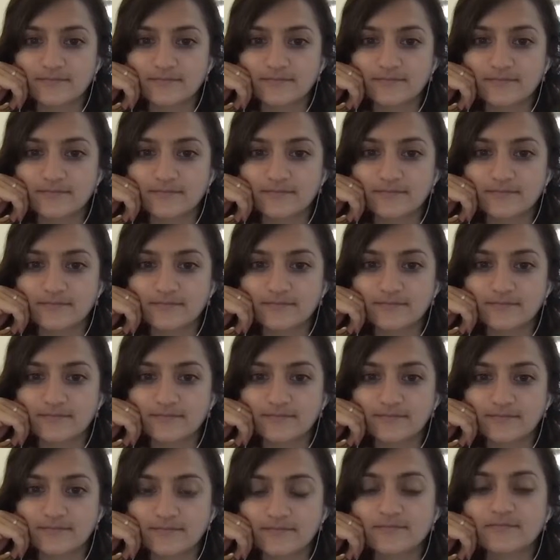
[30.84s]

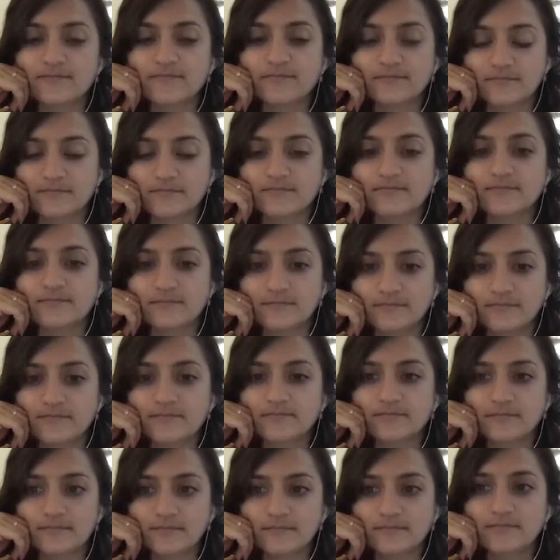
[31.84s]

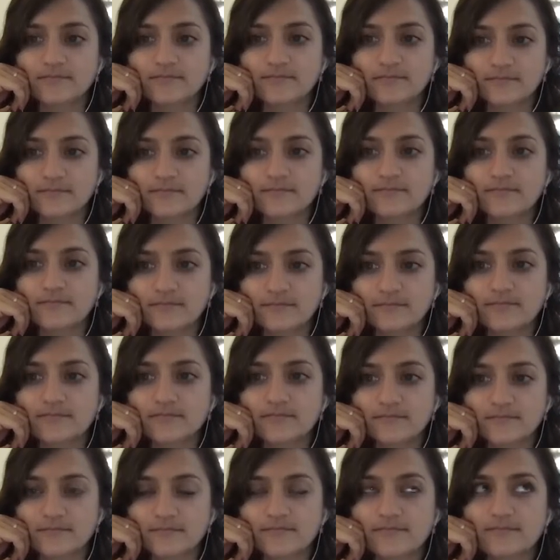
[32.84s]

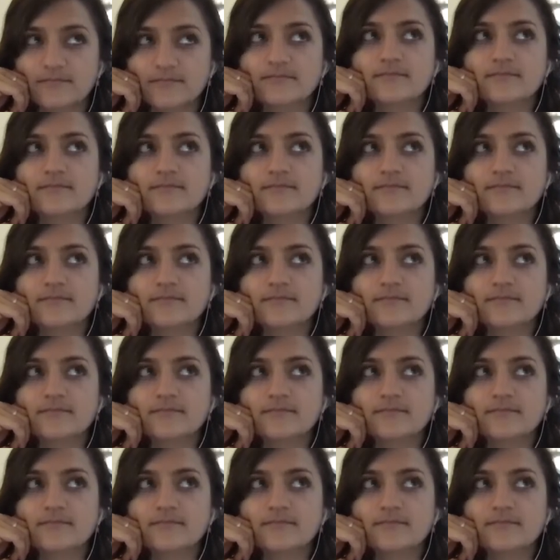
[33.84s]
The person shown says nothing.